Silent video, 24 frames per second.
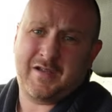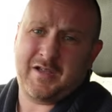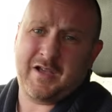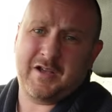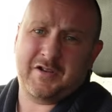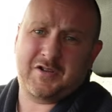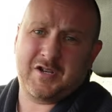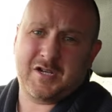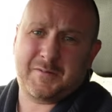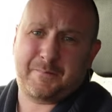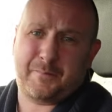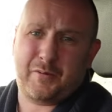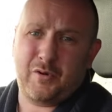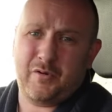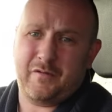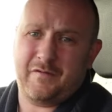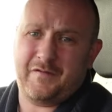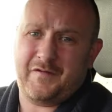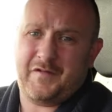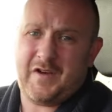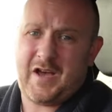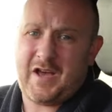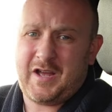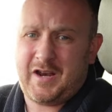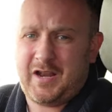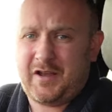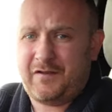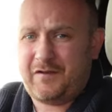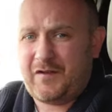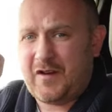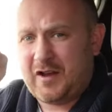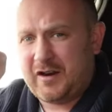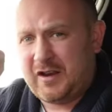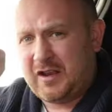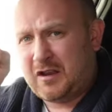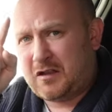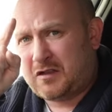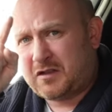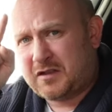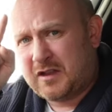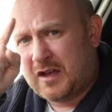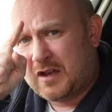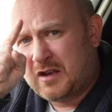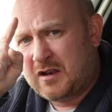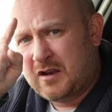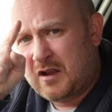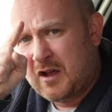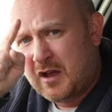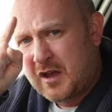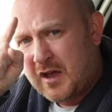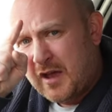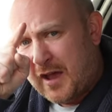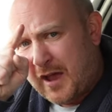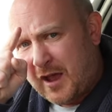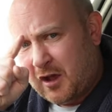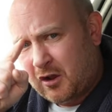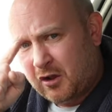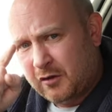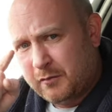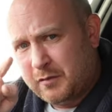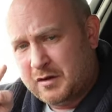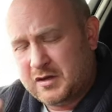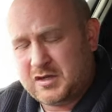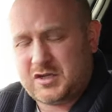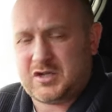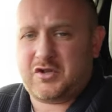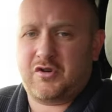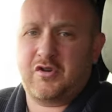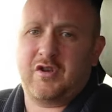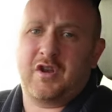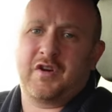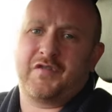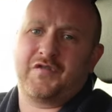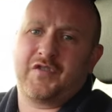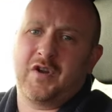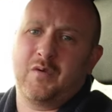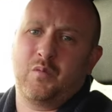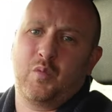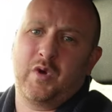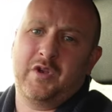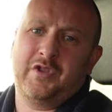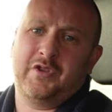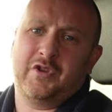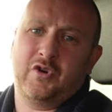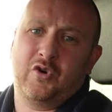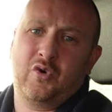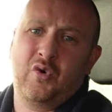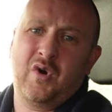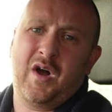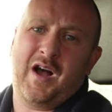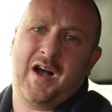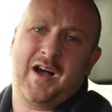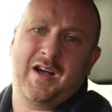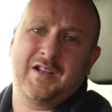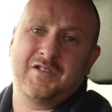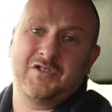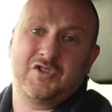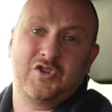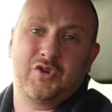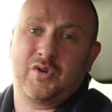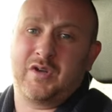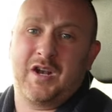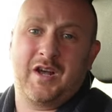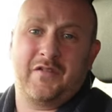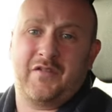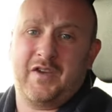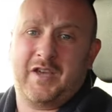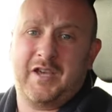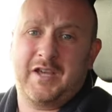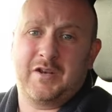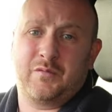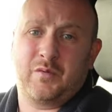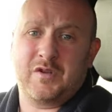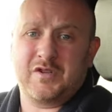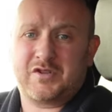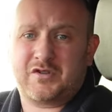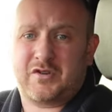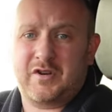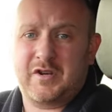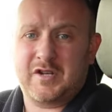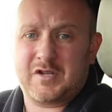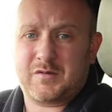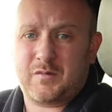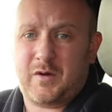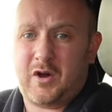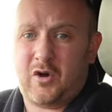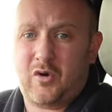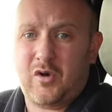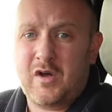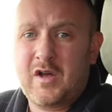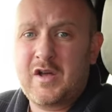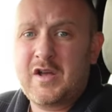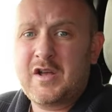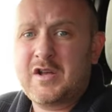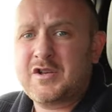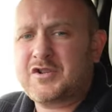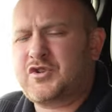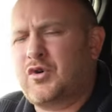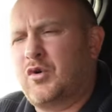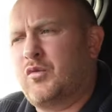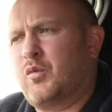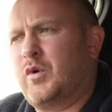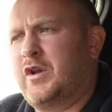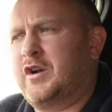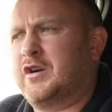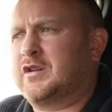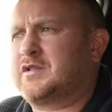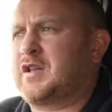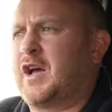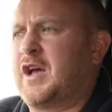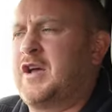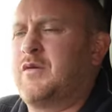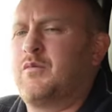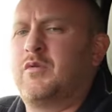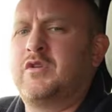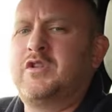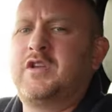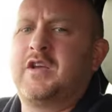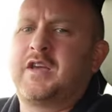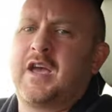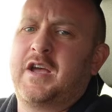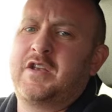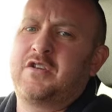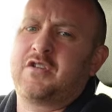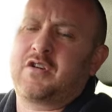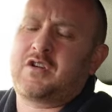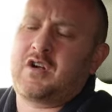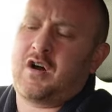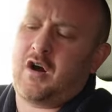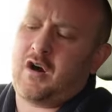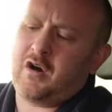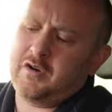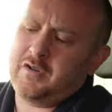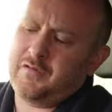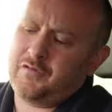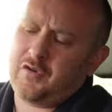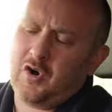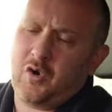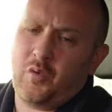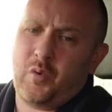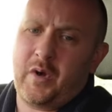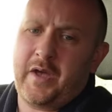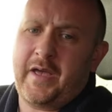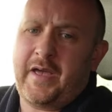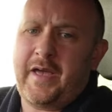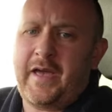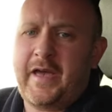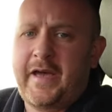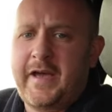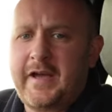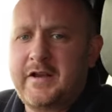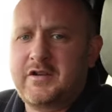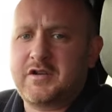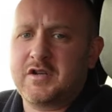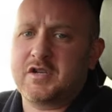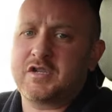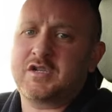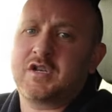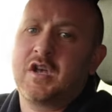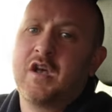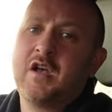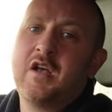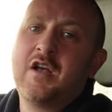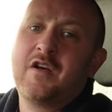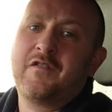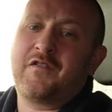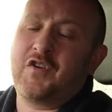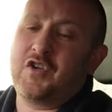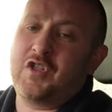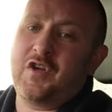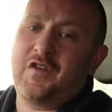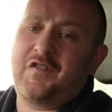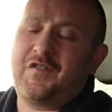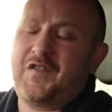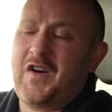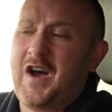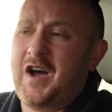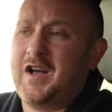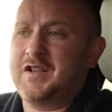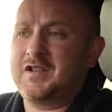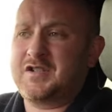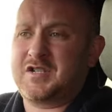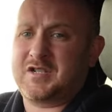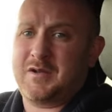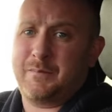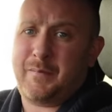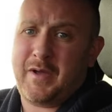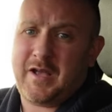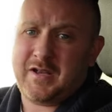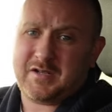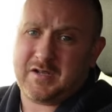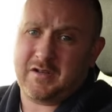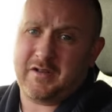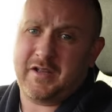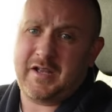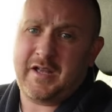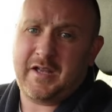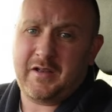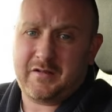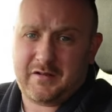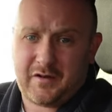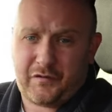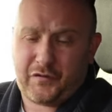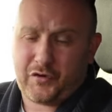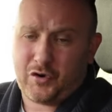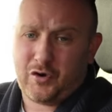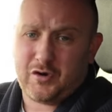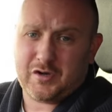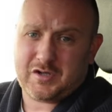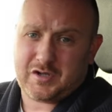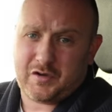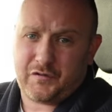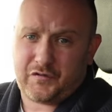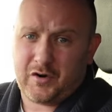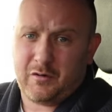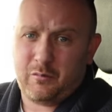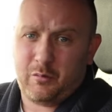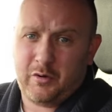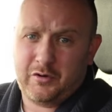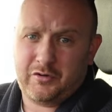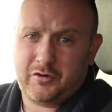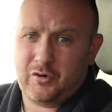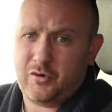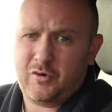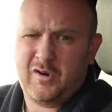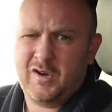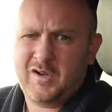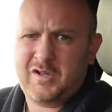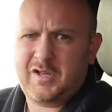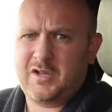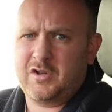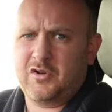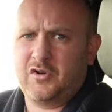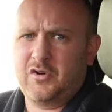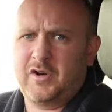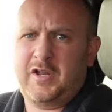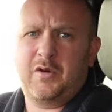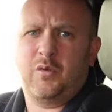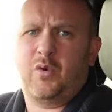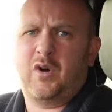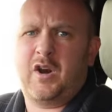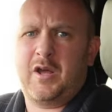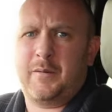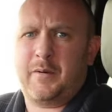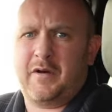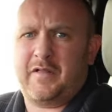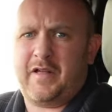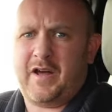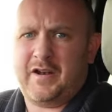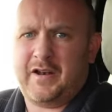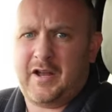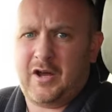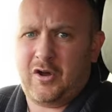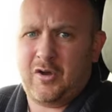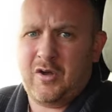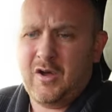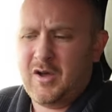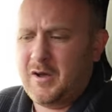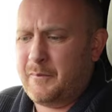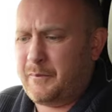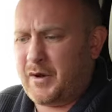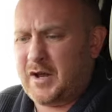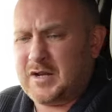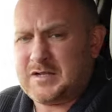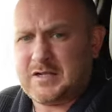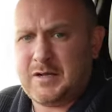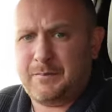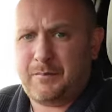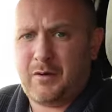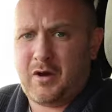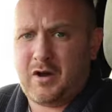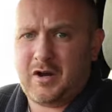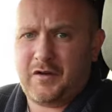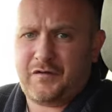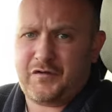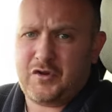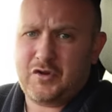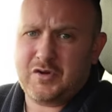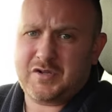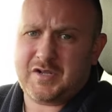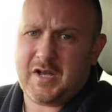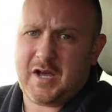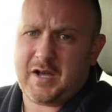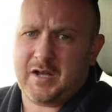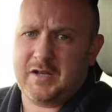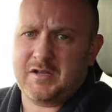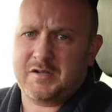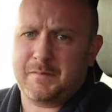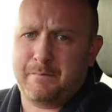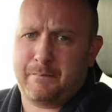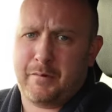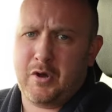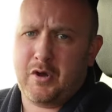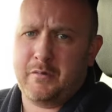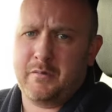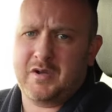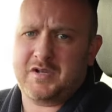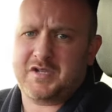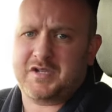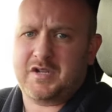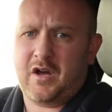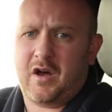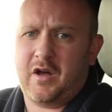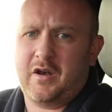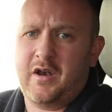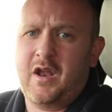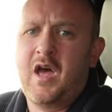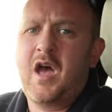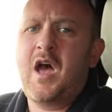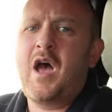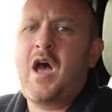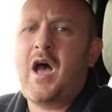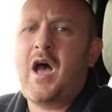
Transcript: You just put very, very thin elements through your front window and you can have a heated windscreen as well. So in winter time, when you get your car and you've got to wait ages for the fans to basically defrost the front window, you don't need to worry about that now. Press the button a few seconds, boom, it's done.